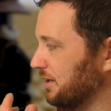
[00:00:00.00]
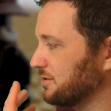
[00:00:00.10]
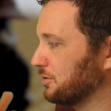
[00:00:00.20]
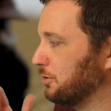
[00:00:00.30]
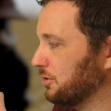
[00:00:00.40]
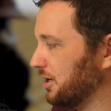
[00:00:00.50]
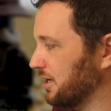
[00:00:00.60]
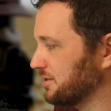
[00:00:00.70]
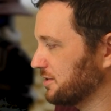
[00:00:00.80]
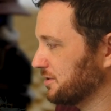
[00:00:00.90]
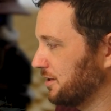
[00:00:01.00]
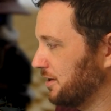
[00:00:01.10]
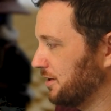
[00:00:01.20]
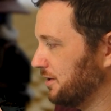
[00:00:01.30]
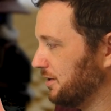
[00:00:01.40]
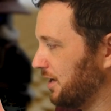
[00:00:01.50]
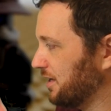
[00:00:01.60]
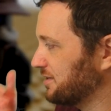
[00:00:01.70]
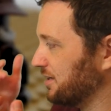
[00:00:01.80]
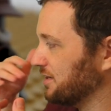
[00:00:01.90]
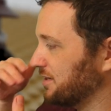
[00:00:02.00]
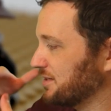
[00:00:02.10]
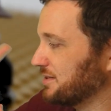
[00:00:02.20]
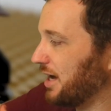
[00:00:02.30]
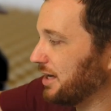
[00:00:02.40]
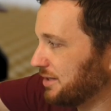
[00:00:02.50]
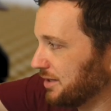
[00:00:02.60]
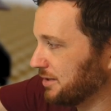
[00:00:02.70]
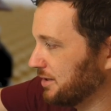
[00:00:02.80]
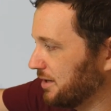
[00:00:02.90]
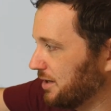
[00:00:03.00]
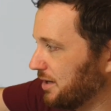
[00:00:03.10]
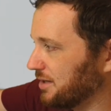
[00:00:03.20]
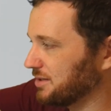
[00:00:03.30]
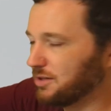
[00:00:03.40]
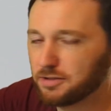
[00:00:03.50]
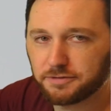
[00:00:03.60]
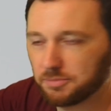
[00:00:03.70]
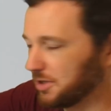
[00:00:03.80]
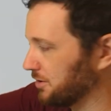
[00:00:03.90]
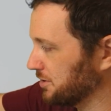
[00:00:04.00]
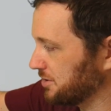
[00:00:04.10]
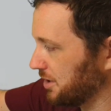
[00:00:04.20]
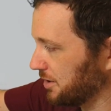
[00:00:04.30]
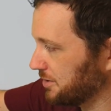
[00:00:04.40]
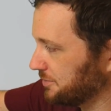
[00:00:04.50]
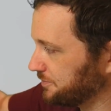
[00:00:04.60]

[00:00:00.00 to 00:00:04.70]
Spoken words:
doesn't look as exciting as it does from the other side.